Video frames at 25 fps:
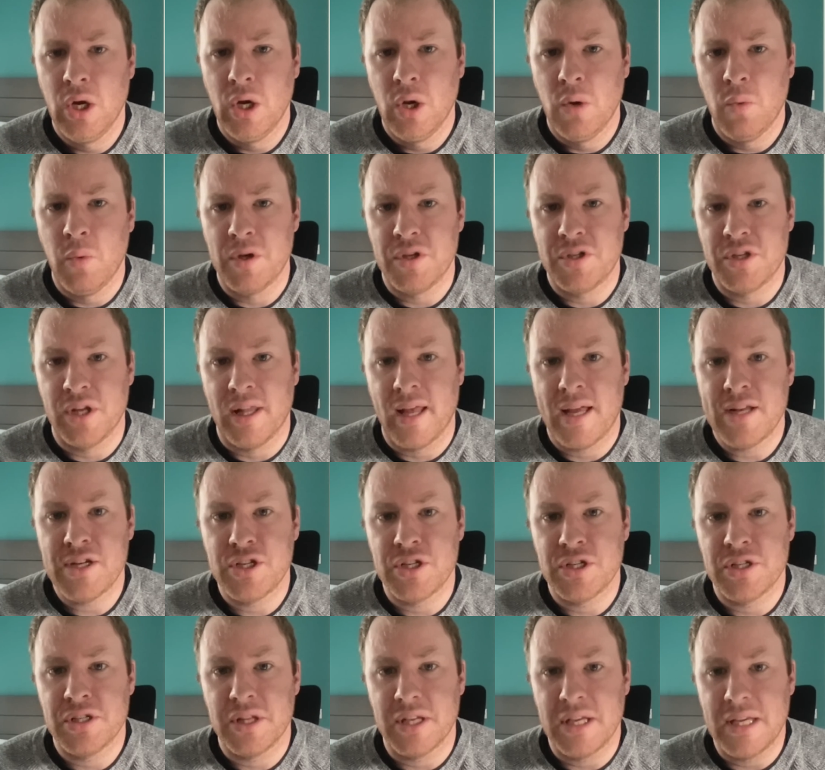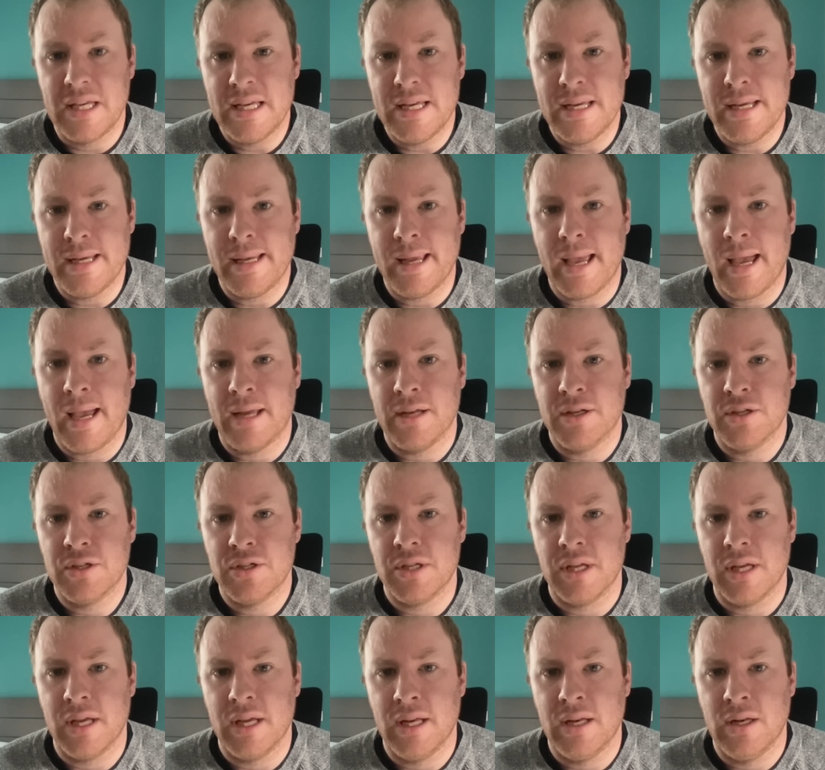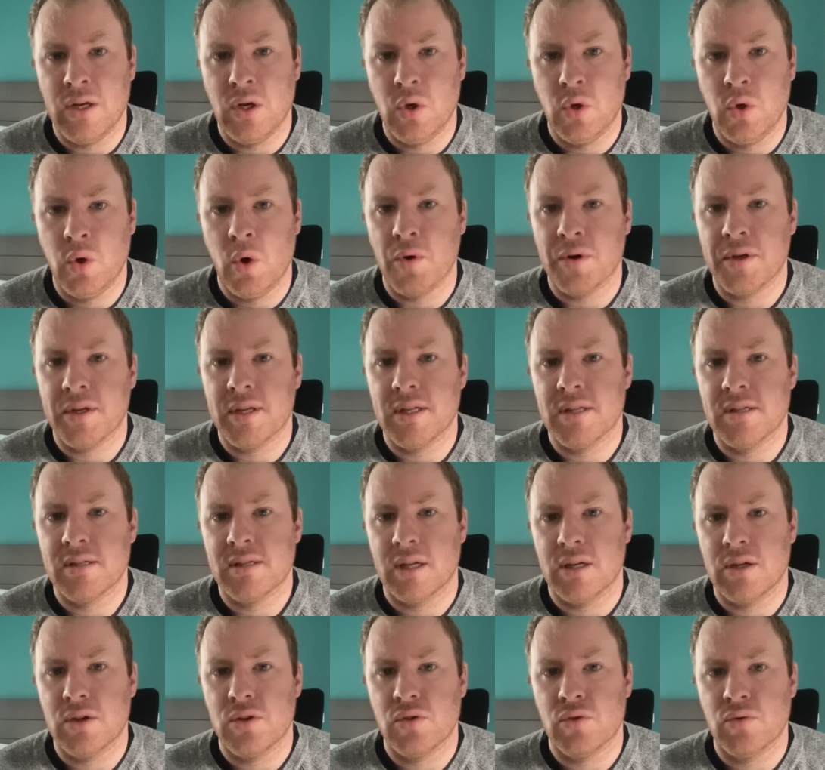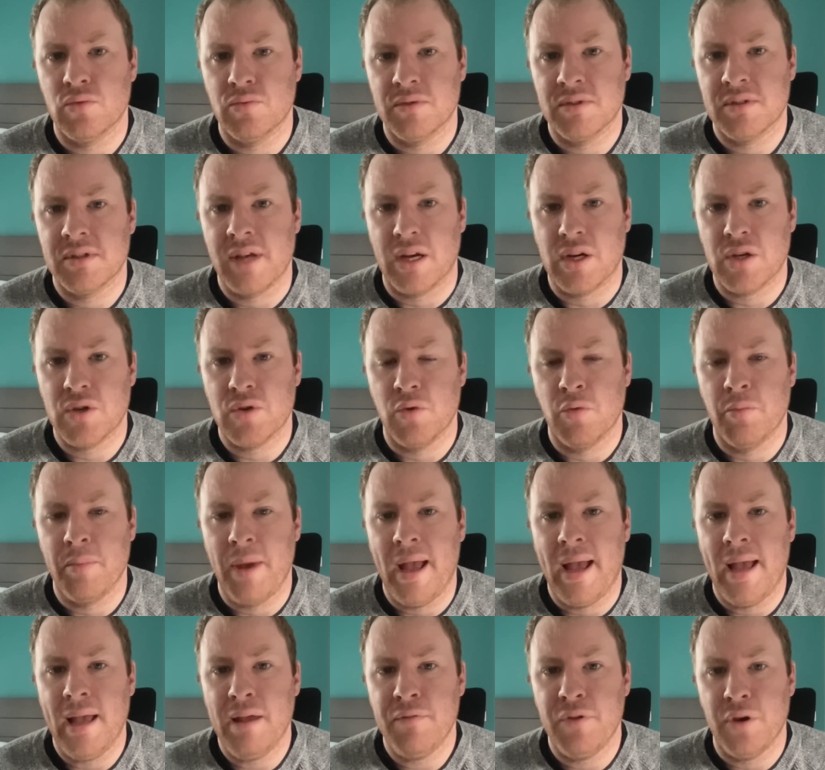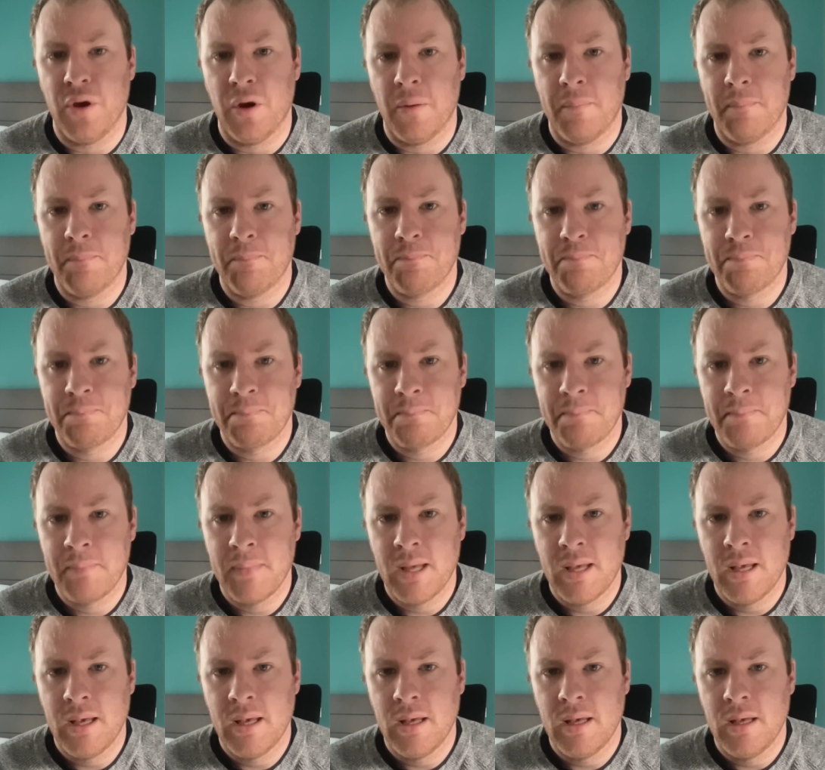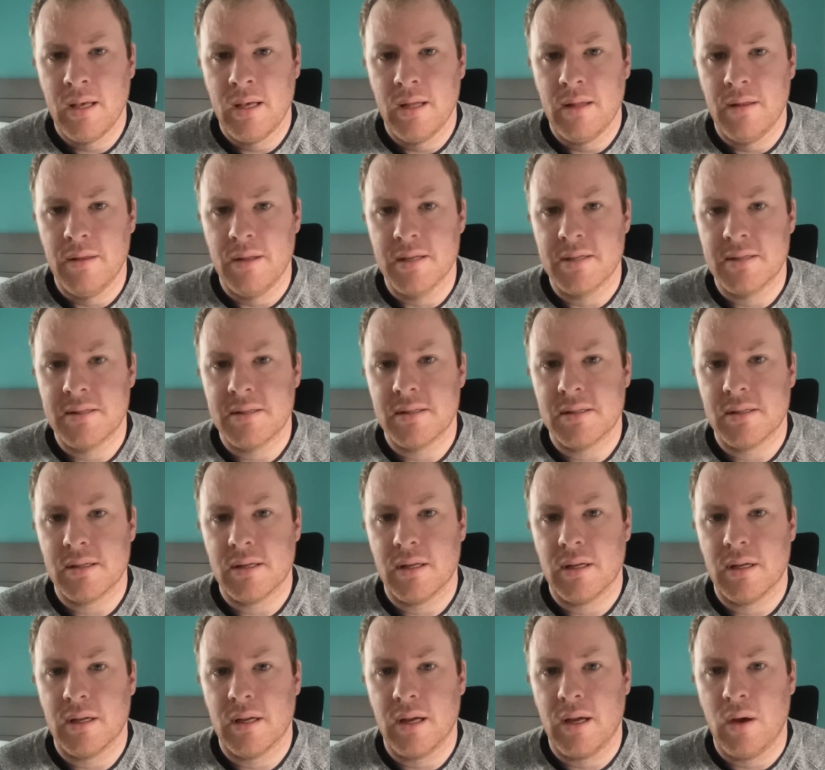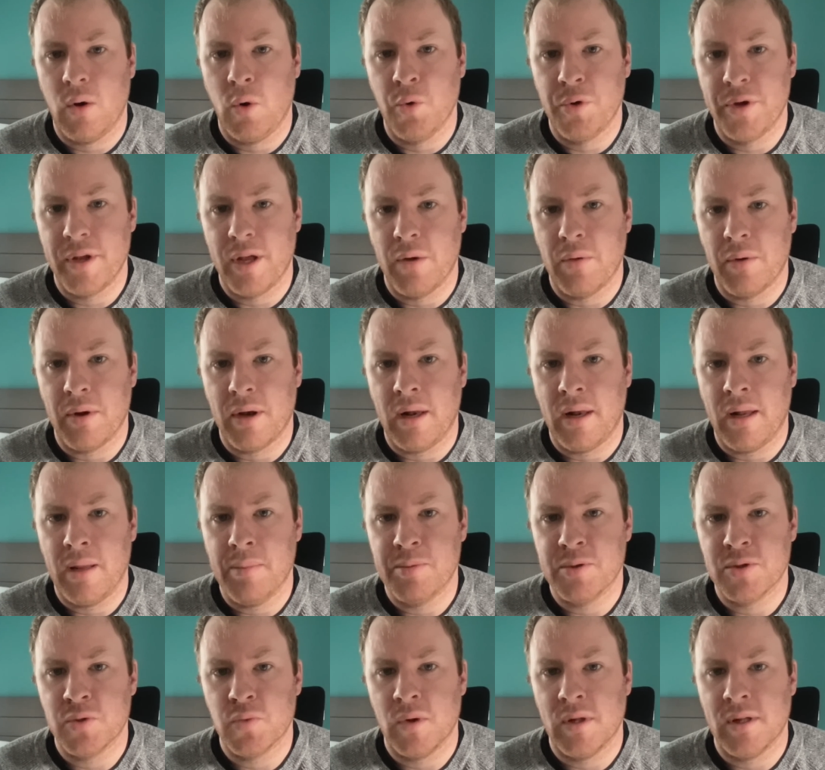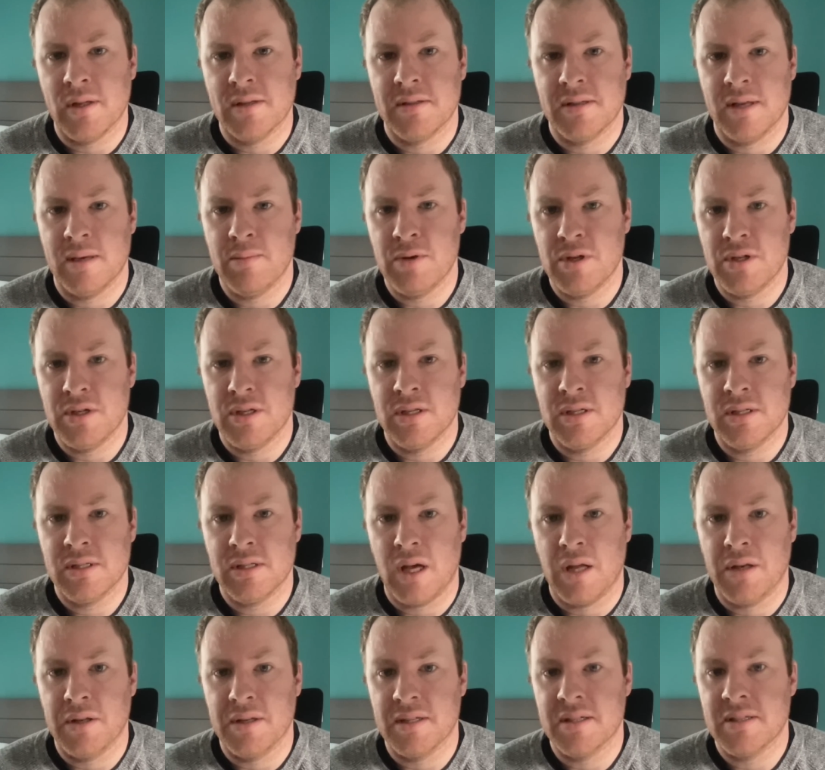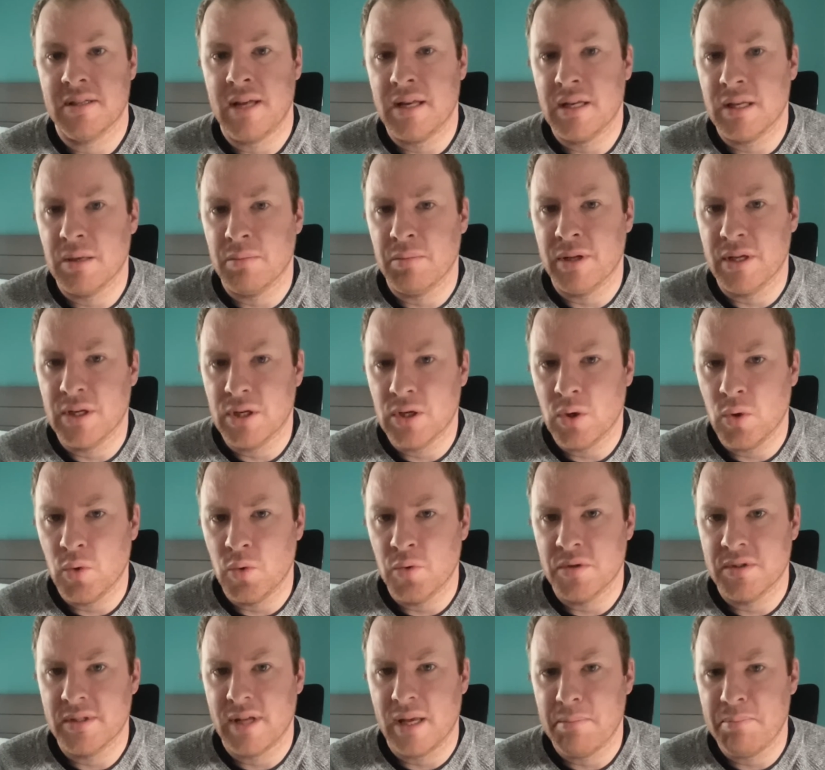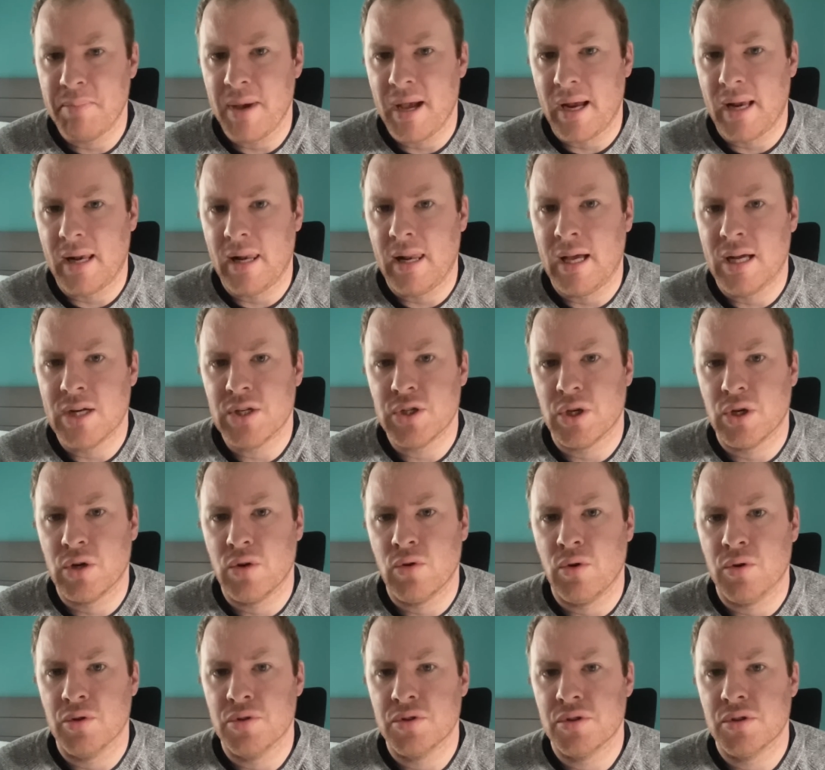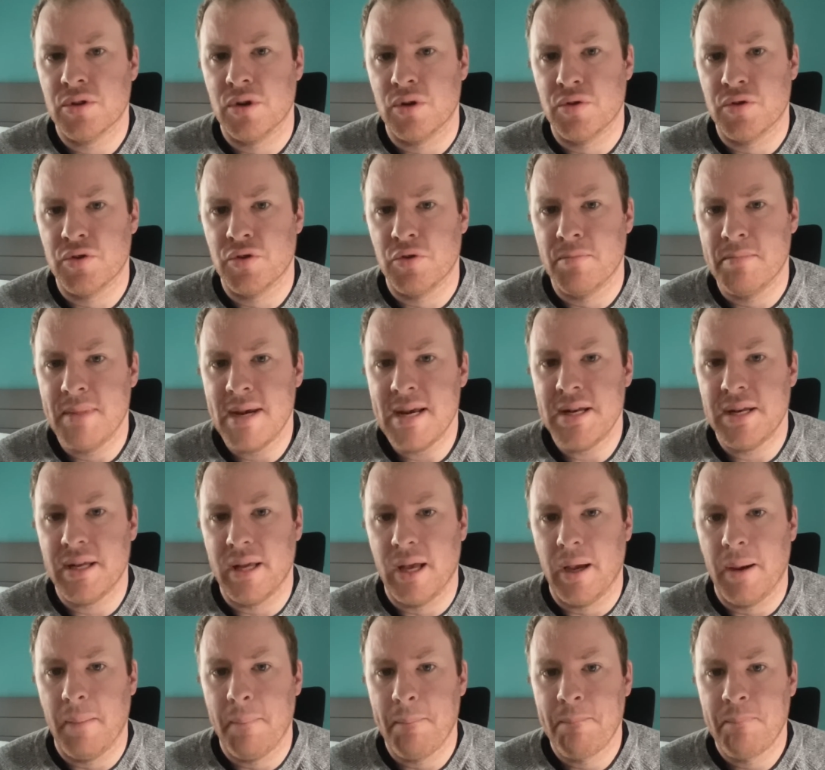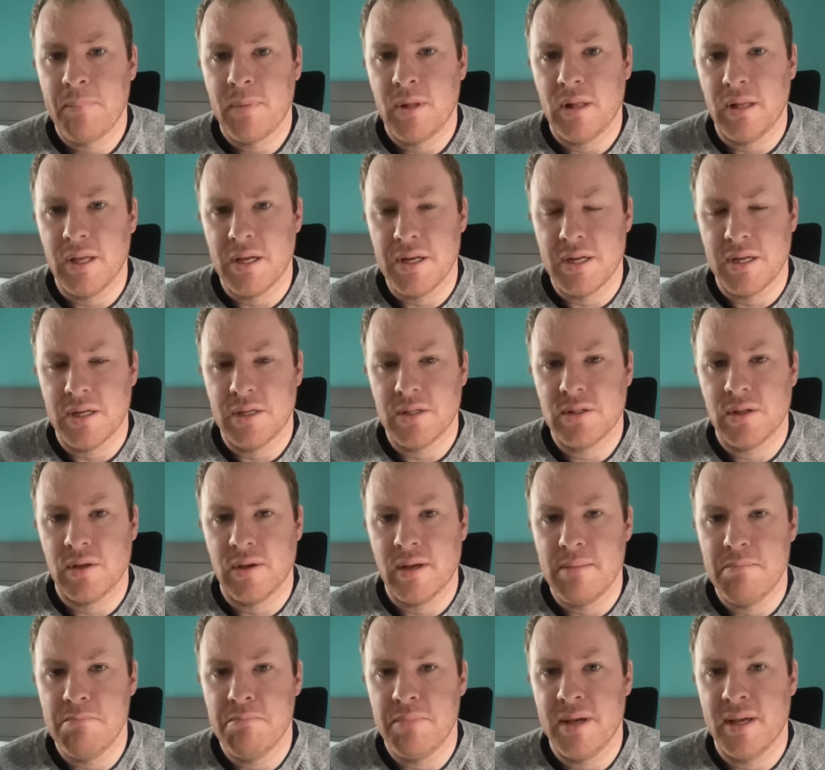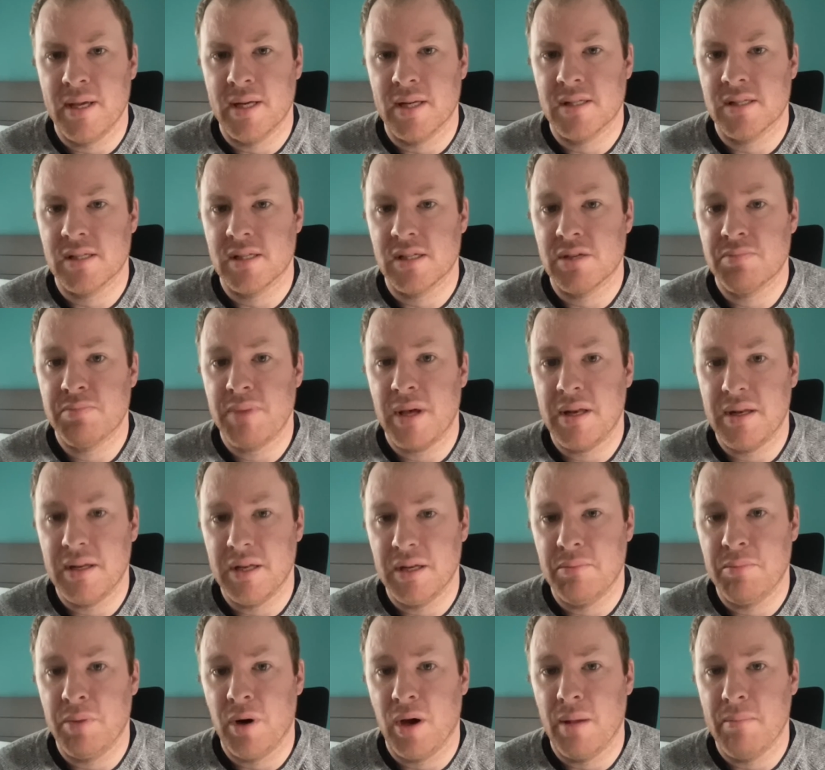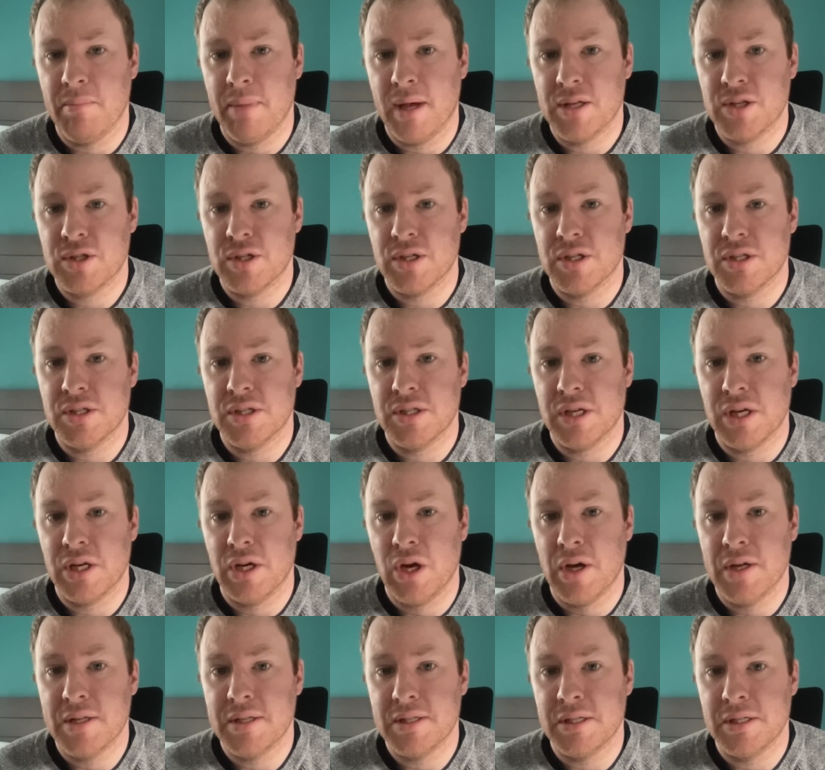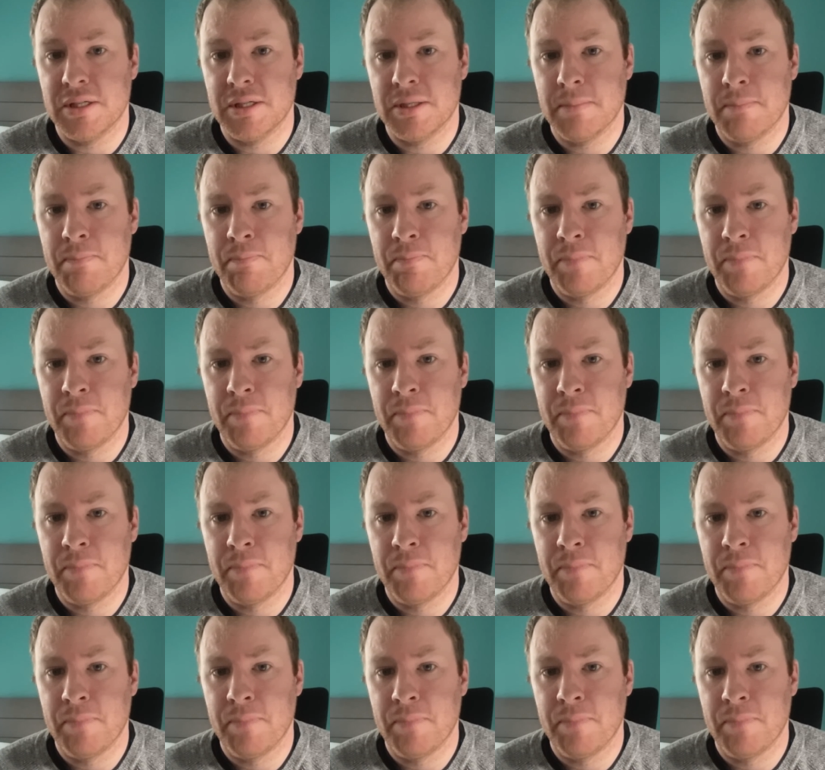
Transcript: which alleges that he engaged in non consensual sexual behaviour. This audio clip, as well as the images, understandably caused a backlash across social media, leading to him being suspended by Manchester United.